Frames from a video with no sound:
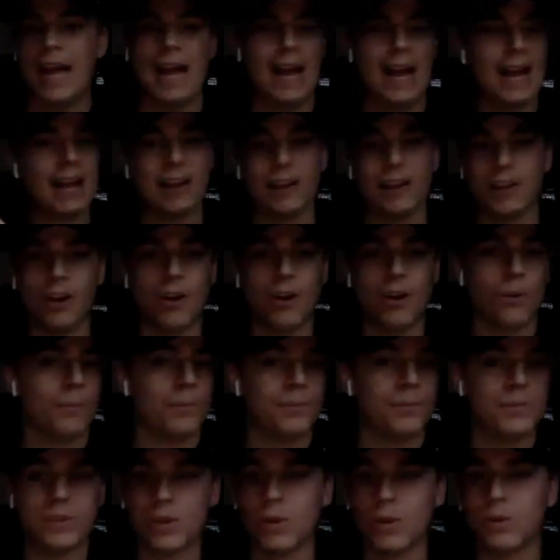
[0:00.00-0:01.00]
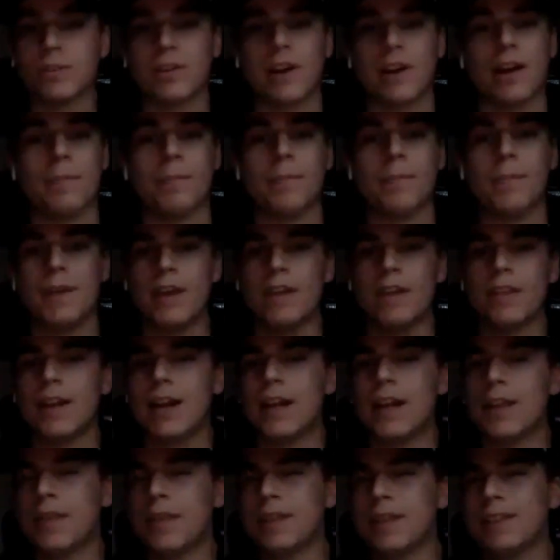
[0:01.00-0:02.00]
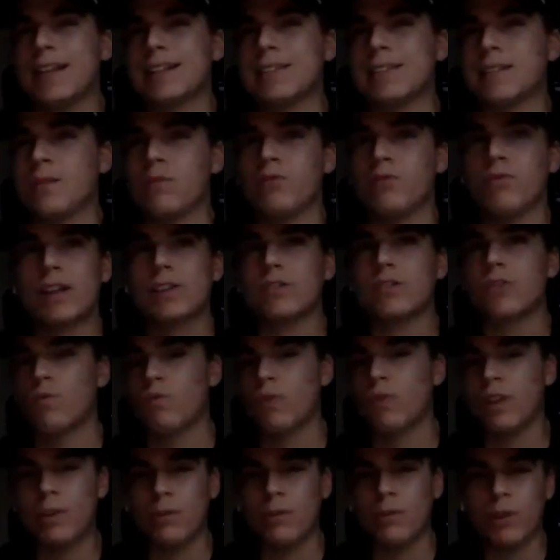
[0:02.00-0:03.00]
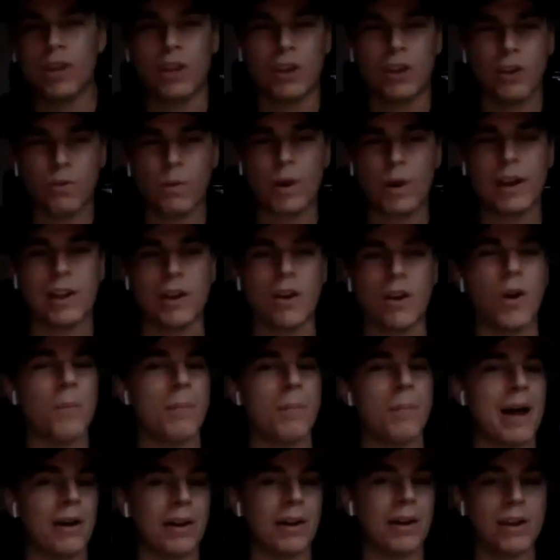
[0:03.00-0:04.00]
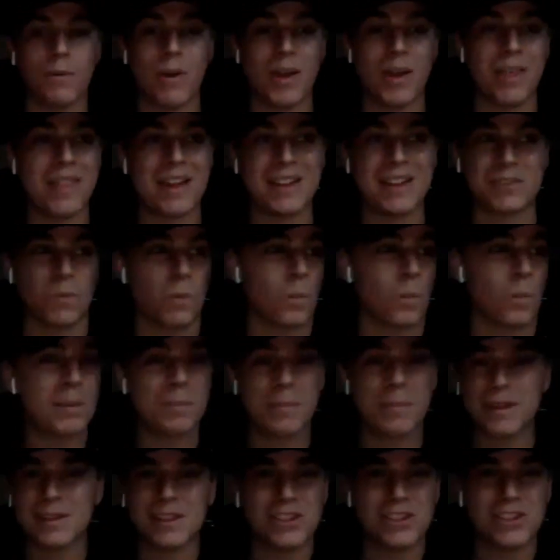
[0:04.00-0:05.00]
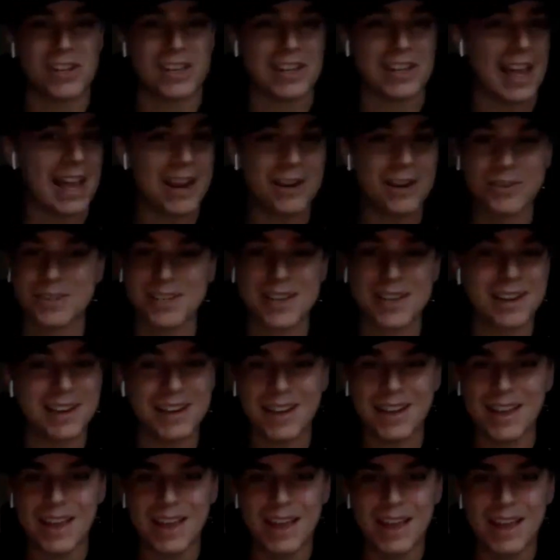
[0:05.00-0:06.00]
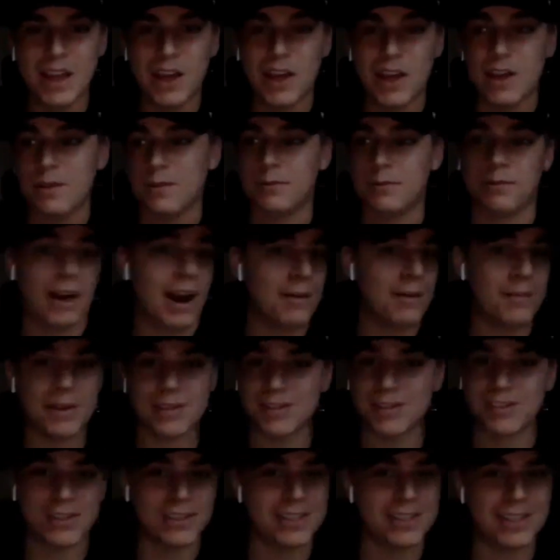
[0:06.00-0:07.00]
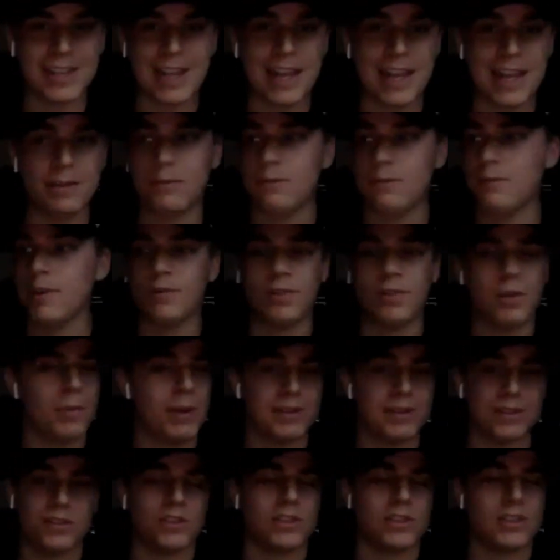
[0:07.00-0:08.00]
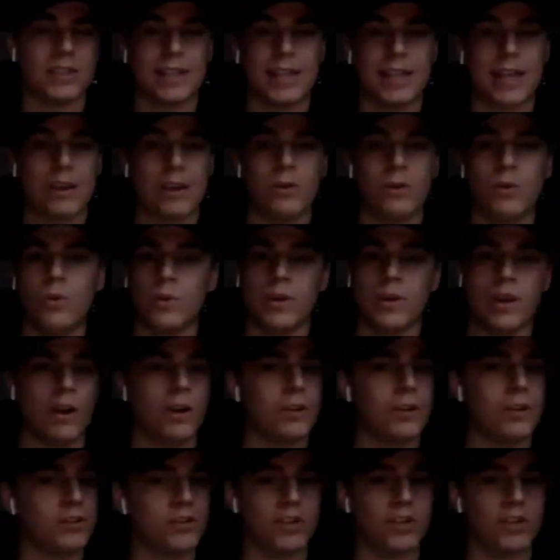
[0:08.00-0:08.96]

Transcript: I got to go. It's go time. And then I think that's a really, really good way to go about it. Whether that's one message a day you're sending, 5 messages a day, 50 messages a day, who cares?